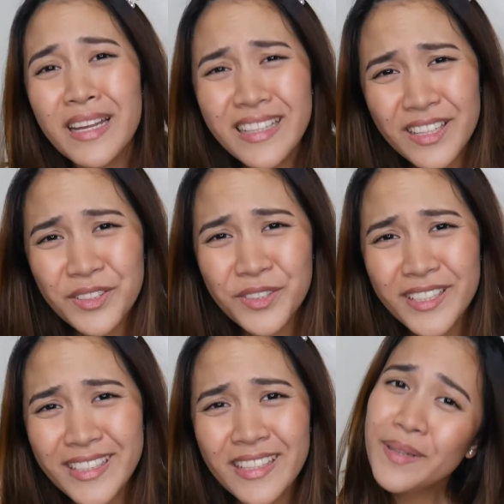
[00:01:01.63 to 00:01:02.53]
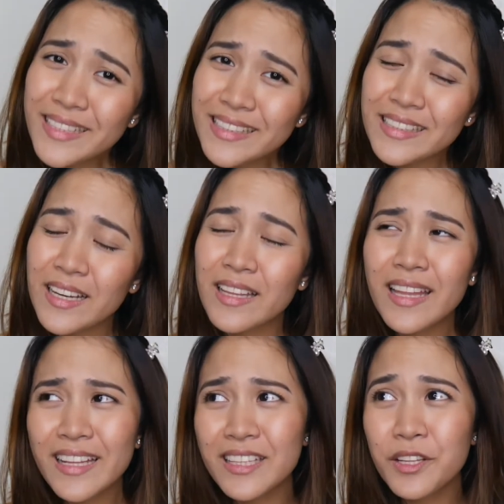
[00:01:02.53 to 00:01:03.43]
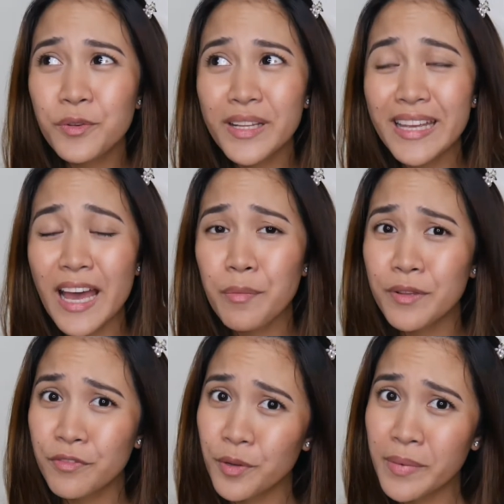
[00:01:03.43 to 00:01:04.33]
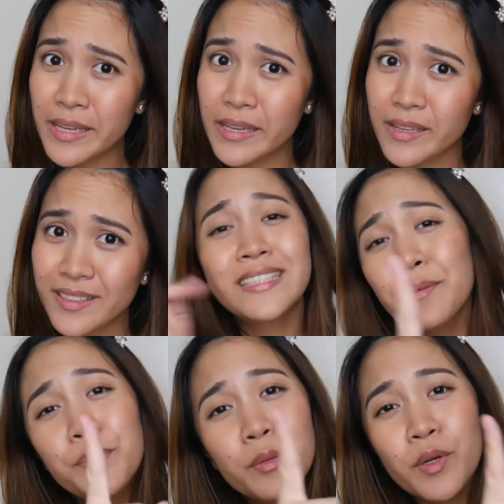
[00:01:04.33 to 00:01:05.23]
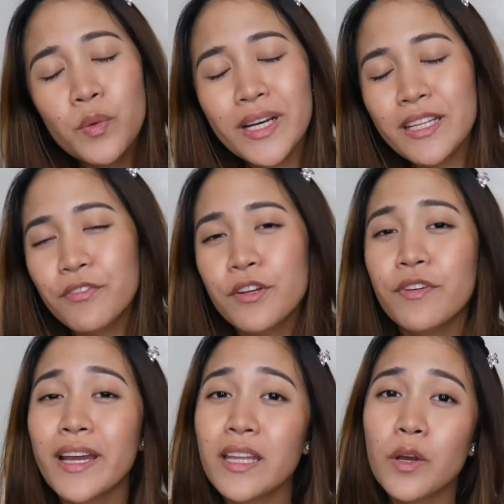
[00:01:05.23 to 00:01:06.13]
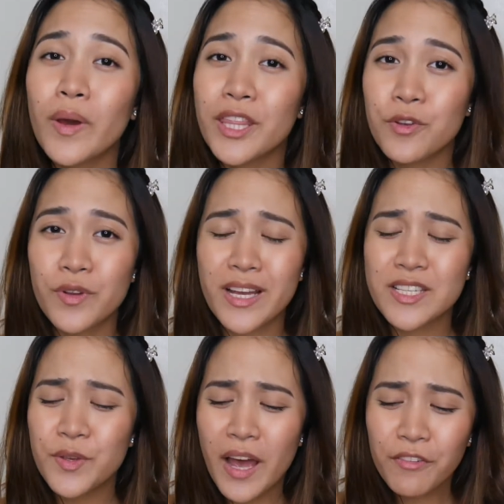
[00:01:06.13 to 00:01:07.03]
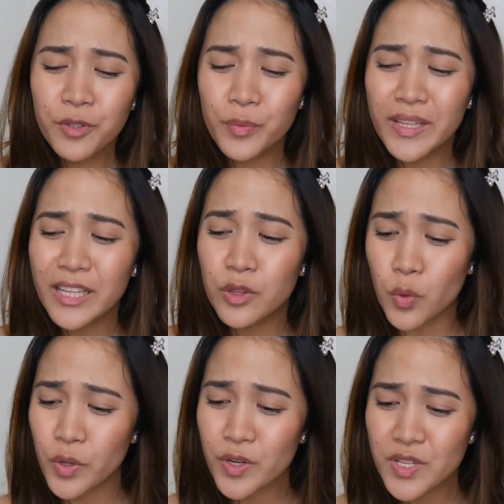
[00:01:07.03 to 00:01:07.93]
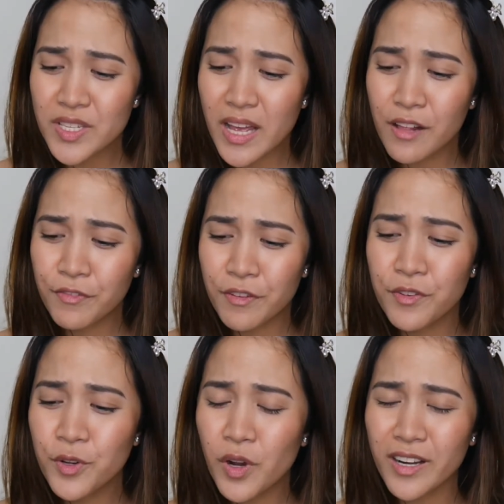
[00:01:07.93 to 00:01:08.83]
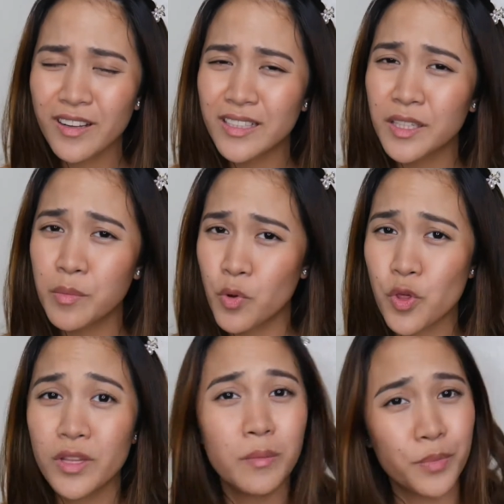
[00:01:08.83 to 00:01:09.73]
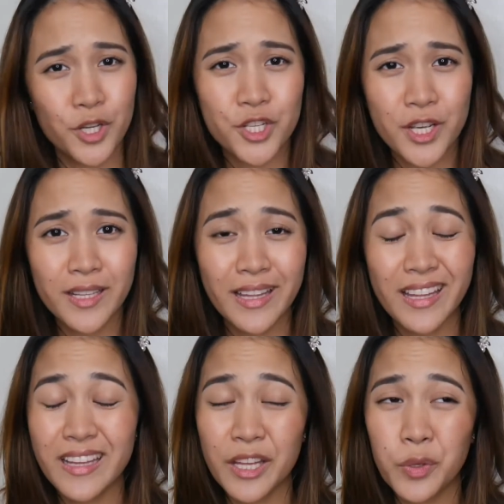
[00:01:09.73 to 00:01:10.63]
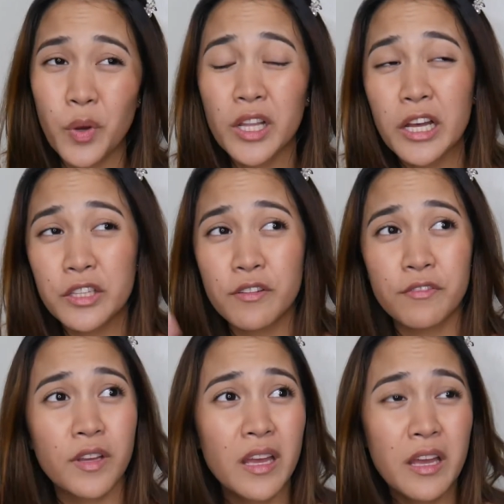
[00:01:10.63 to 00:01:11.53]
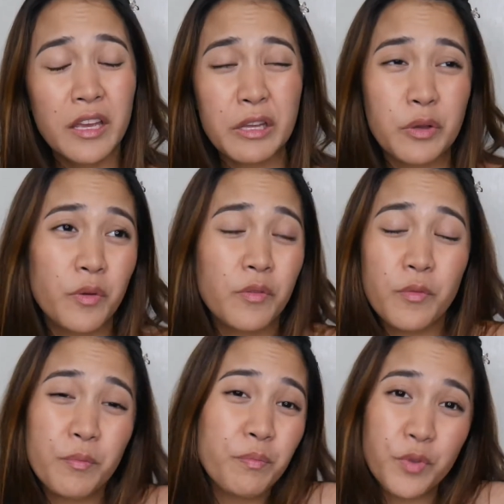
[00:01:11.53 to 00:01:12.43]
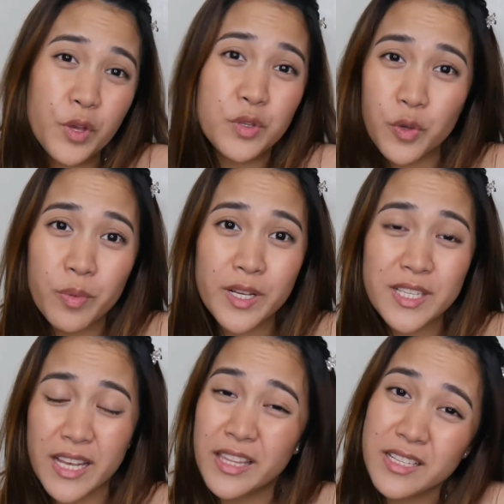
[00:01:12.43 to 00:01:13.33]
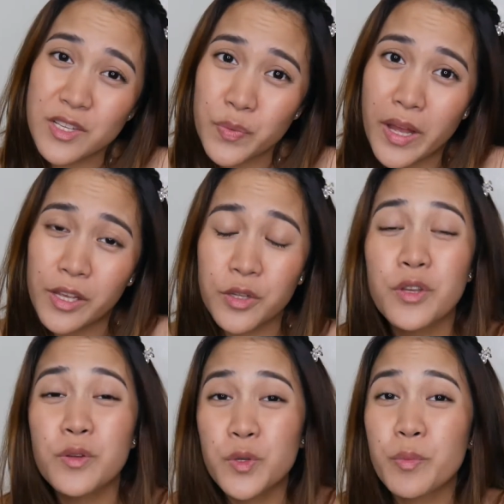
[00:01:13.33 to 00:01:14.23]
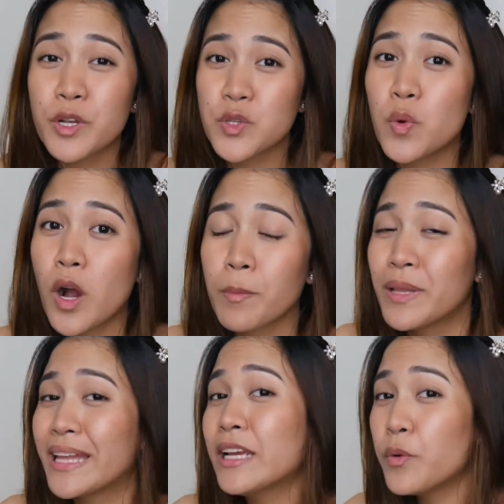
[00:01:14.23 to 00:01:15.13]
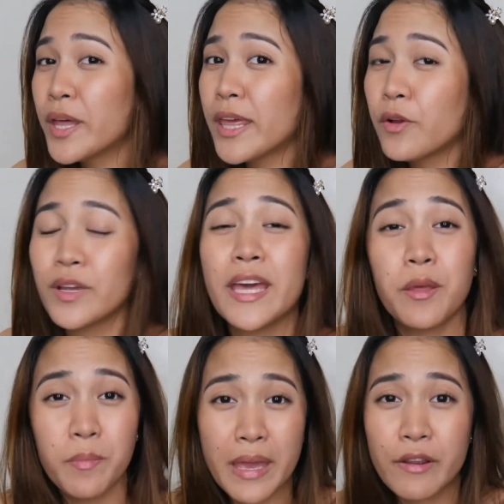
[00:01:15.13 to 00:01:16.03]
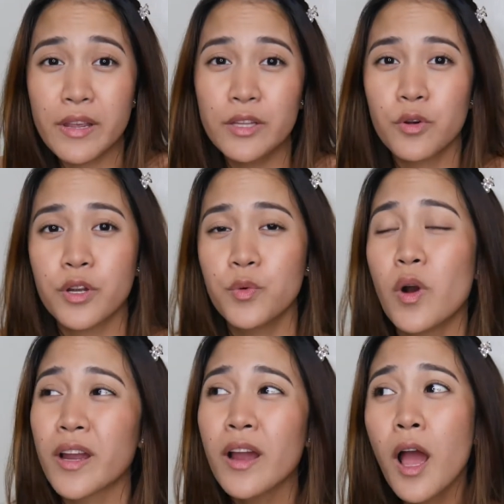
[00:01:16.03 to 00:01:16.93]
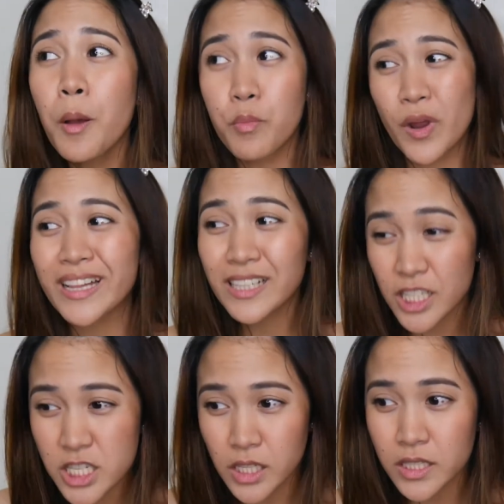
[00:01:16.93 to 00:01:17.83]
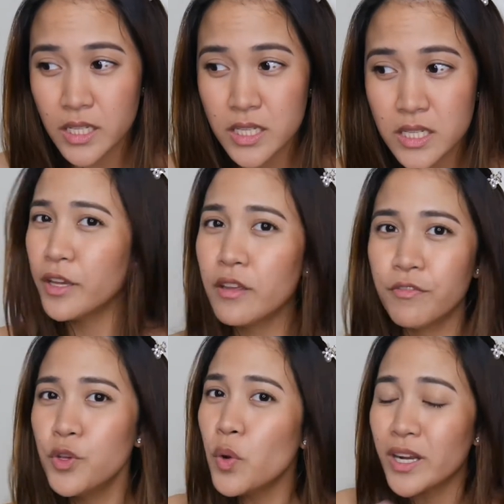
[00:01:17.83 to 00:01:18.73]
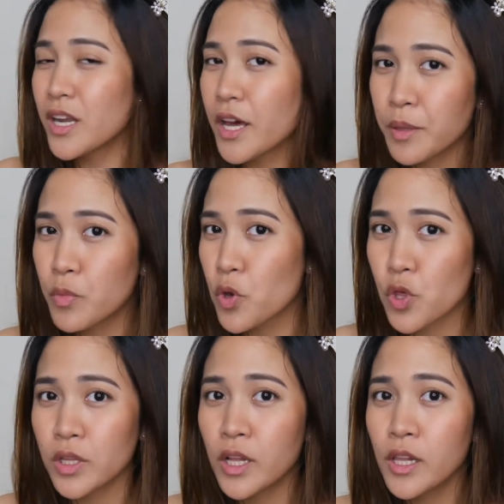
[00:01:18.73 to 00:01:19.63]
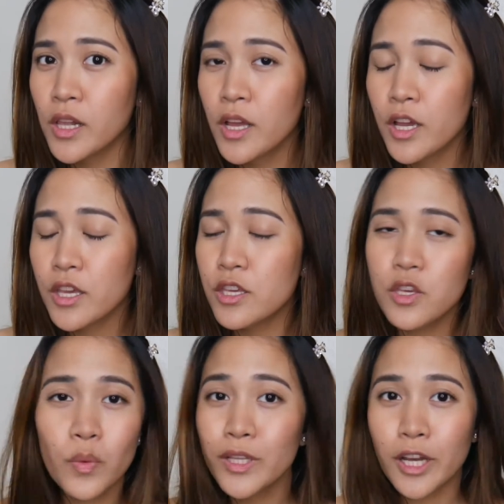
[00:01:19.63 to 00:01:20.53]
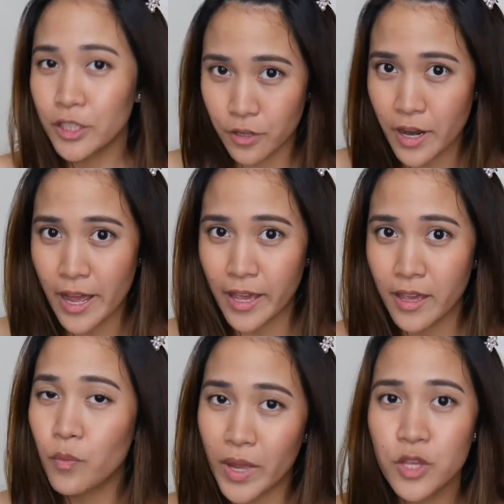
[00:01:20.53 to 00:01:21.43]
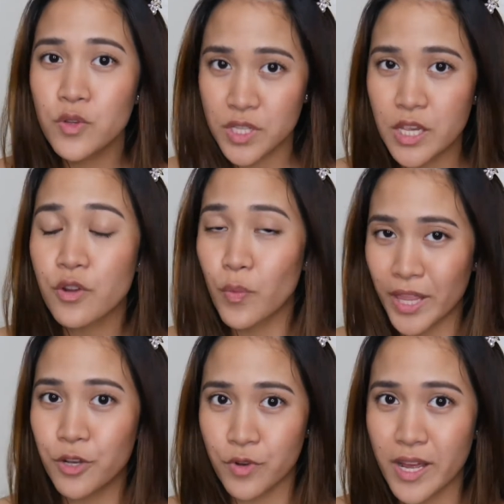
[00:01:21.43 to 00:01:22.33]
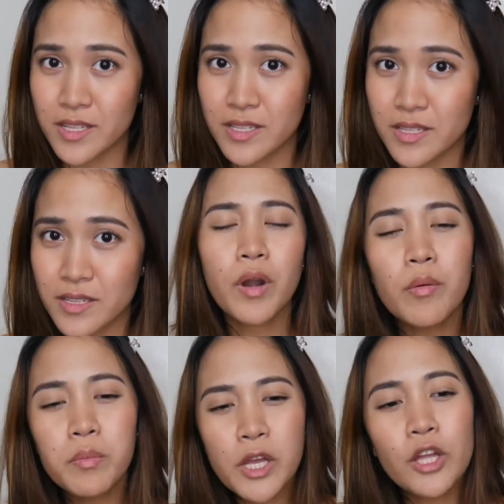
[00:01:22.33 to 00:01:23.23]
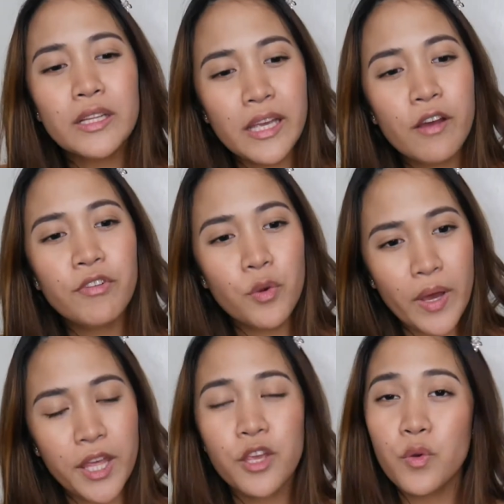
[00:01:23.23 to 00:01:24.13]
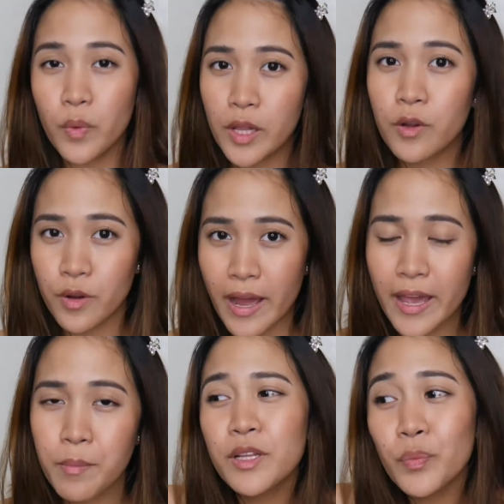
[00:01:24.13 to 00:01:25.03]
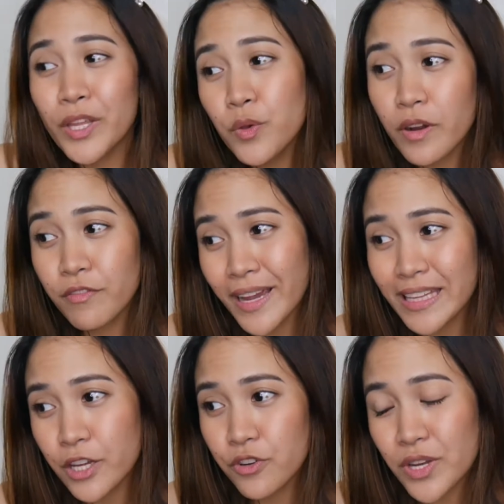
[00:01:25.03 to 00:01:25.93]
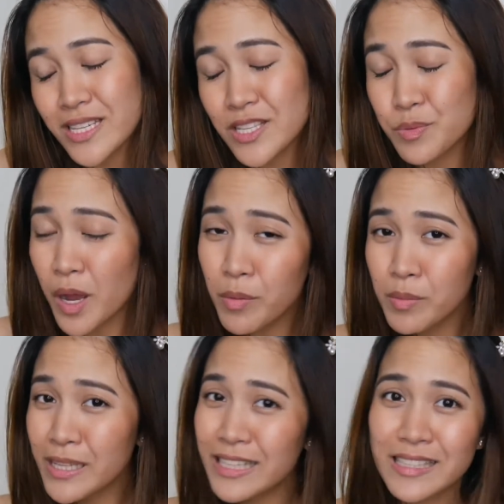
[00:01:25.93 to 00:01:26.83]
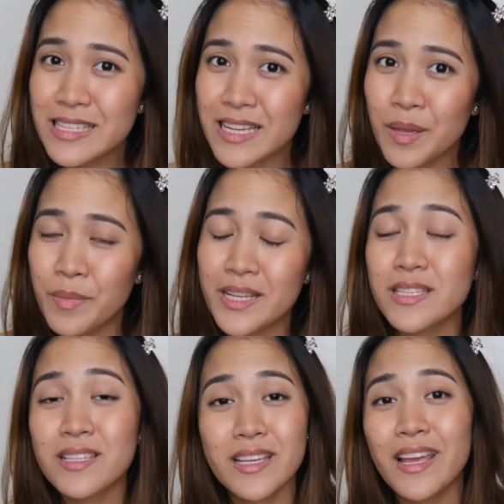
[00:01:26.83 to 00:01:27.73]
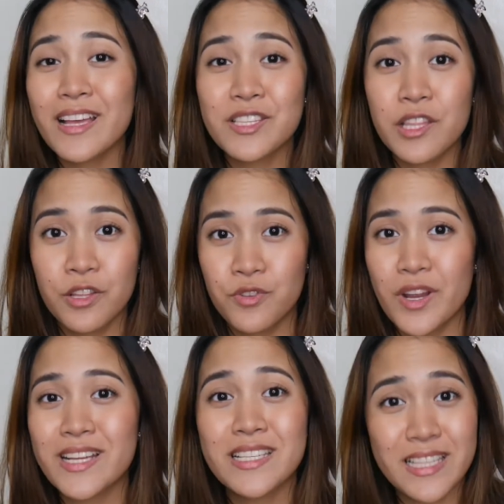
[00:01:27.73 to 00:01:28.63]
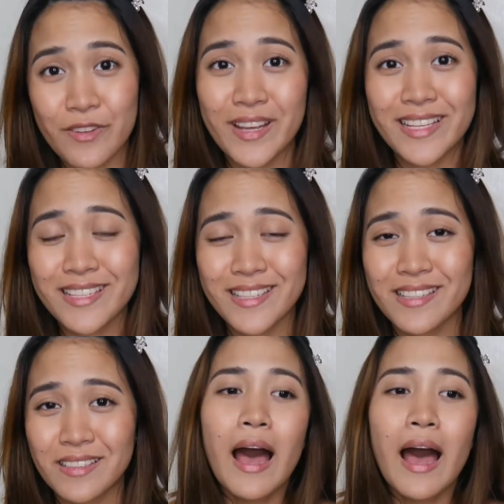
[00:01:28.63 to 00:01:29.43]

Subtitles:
Parang ganun. But that didn't really happen for me. Tip number one, if you're finding a wedding dress, you have to really know yourself. If you are not an emotional person, and I know a lot of, you know, YouTubers say this as well, you know, YouTubers who are planning a wedding or getting married or who are bridal consultants, if you are not emotional, you will not cry when you see your wedding dress. Probably on the day of your wedding, you will cry, but when you are finding your dress, it's probably not the same as the Say Yes to the Dress series.